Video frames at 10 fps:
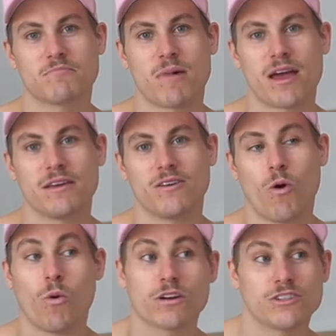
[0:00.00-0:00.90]
my
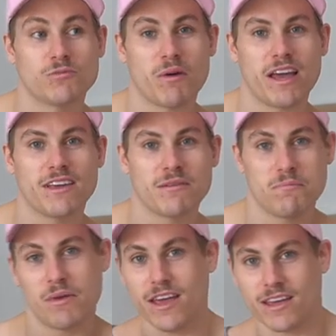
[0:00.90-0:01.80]
orange bike
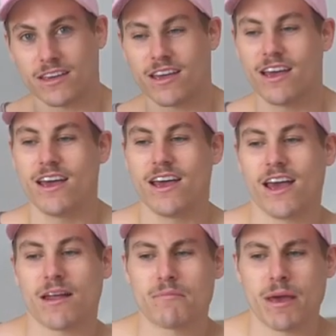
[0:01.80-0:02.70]
pink.
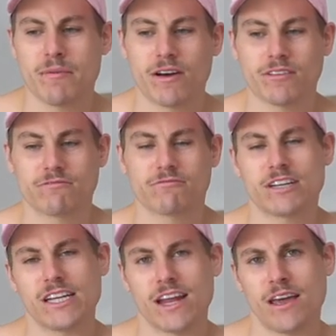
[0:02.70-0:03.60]
And maybe I'll
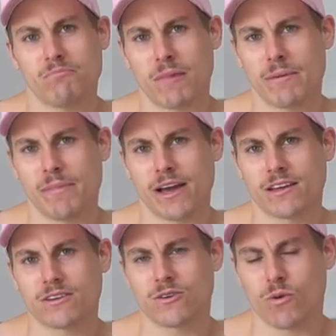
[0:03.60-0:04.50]
rename my
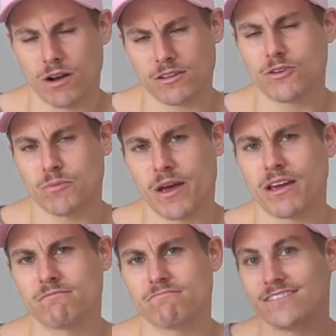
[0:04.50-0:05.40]
bike Guadalupe.
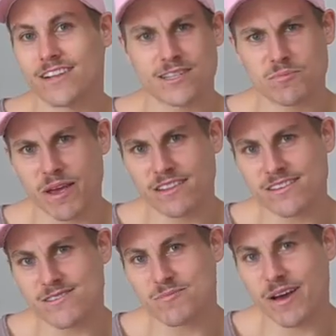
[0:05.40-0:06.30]
Let's paint
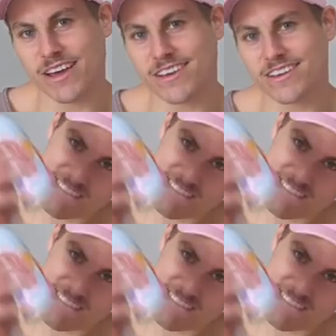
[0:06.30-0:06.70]
this bike.